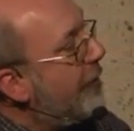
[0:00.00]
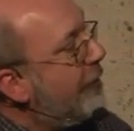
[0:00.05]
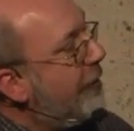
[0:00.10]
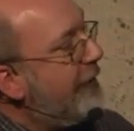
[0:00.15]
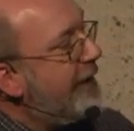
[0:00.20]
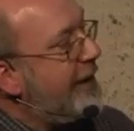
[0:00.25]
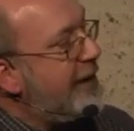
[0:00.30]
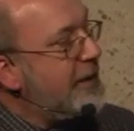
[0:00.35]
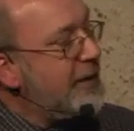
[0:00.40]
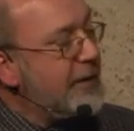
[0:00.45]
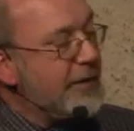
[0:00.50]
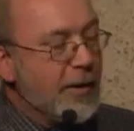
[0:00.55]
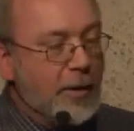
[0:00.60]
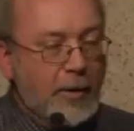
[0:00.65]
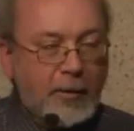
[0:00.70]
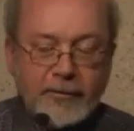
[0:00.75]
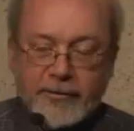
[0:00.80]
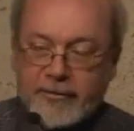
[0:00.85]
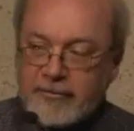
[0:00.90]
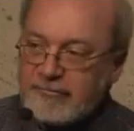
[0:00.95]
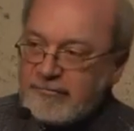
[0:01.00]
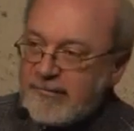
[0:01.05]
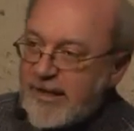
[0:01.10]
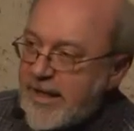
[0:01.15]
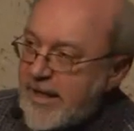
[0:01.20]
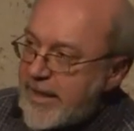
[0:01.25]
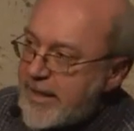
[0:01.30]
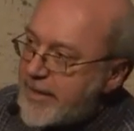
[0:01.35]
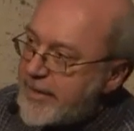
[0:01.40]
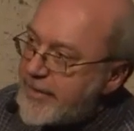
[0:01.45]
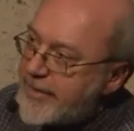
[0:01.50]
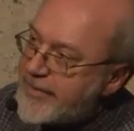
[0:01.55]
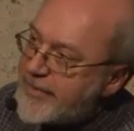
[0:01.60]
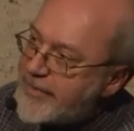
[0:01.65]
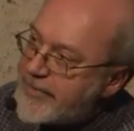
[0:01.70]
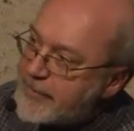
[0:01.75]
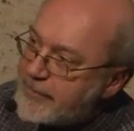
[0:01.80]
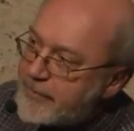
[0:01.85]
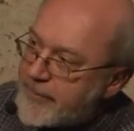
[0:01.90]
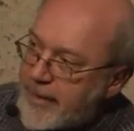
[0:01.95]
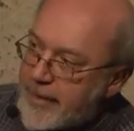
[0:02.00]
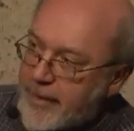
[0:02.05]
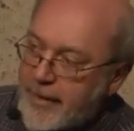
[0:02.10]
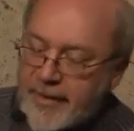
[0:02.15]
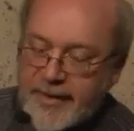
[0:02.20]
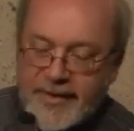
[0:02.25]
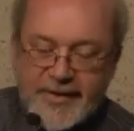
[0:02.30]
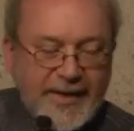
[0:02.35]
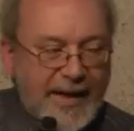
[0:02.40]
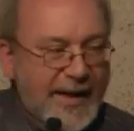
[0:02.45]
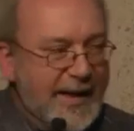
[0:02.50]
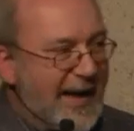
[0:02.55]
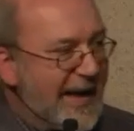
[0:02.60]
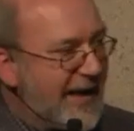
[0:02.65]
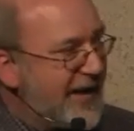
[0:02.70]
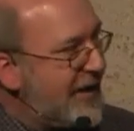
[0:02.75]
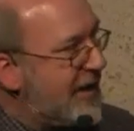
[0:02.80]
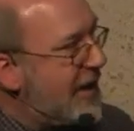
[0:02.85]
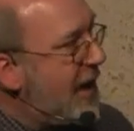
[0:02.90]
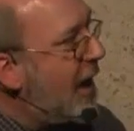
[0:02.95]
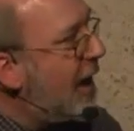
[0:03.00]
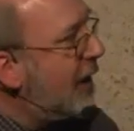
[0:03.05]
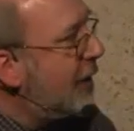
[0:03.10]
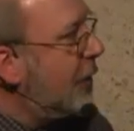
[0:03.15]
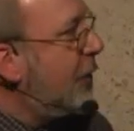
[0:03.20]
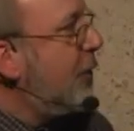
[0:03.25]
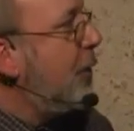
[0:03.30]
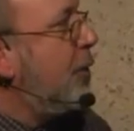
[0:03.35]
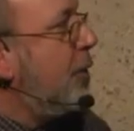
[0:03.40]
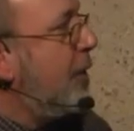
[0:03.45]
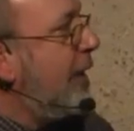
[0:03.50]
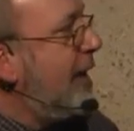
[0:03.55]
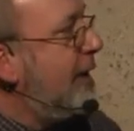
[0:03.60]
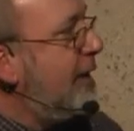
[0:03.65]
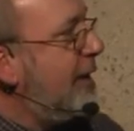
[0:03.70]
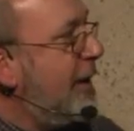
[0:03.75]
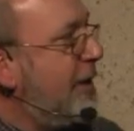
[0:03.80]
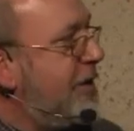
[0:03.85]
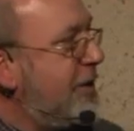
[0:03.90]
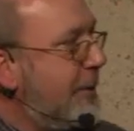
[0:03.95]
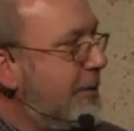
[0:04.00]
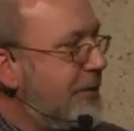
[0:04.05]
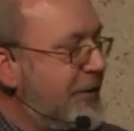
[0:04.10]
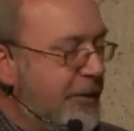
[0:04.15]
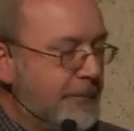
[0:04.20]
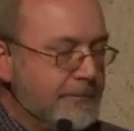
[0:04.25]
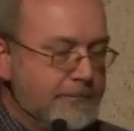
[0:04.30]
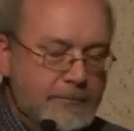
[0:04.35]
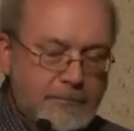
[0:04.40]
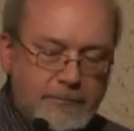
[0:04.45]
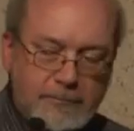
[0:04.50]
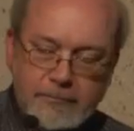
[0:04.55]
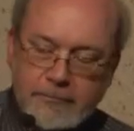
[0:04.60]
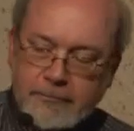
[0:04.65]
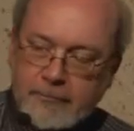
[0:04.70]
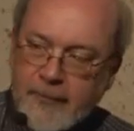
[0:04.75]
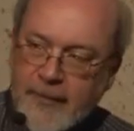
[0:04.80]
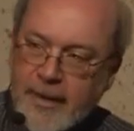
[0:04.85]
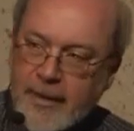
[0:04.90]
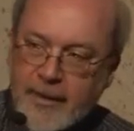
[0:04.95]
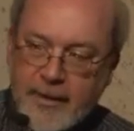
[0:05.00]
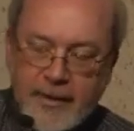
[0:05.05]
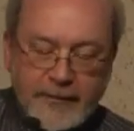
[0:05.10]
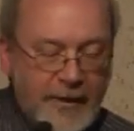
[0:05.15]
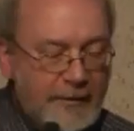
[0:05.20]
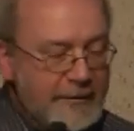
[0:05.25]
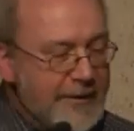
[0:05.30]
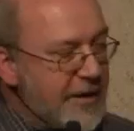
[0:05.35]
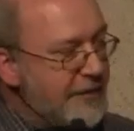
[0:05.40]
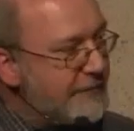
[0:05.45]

the Field of Reeds, Sekhet Yalu in Egyptian. Very